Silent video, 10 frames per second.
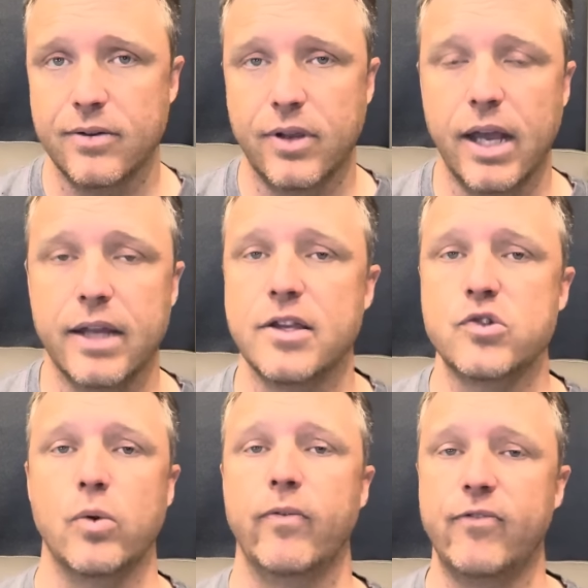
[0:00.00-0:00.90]
Okay,
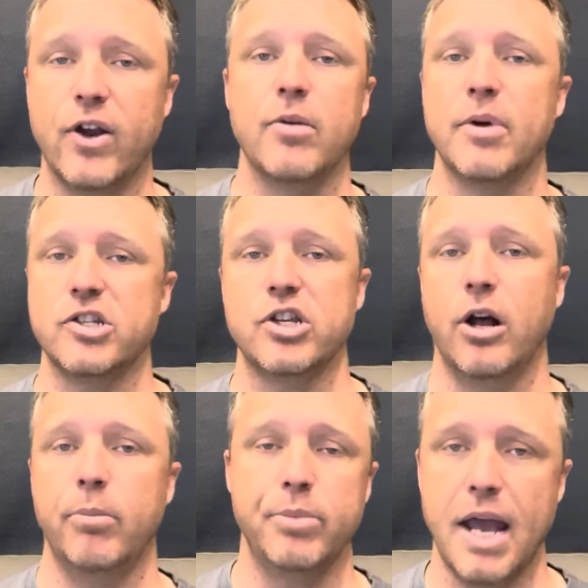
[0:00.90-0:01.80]
this will very much
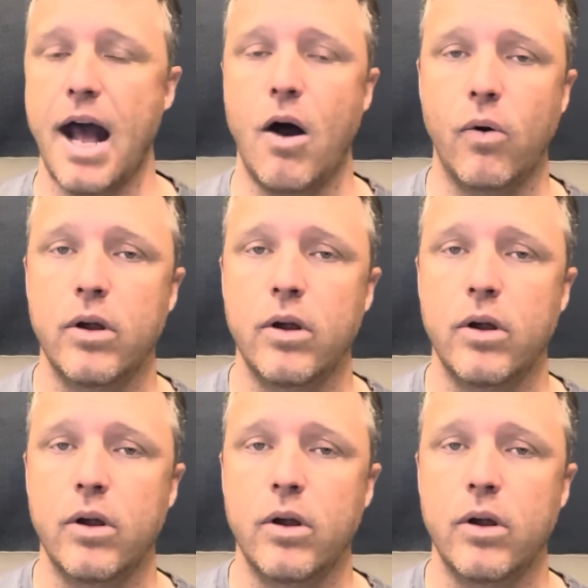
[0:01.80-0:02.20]
help you out.